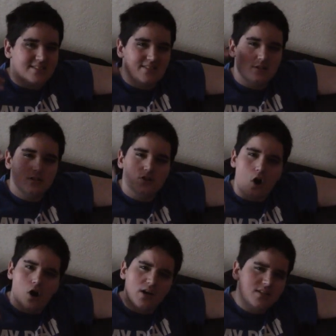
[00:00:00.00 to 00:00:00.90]

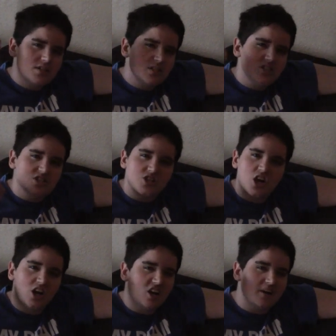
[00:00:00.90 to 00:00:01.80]
starts to
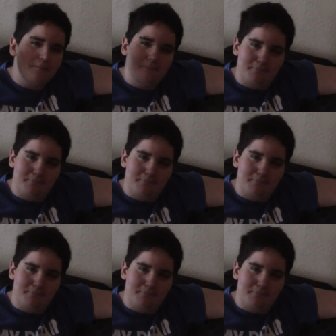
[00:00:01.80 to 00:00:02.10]
turn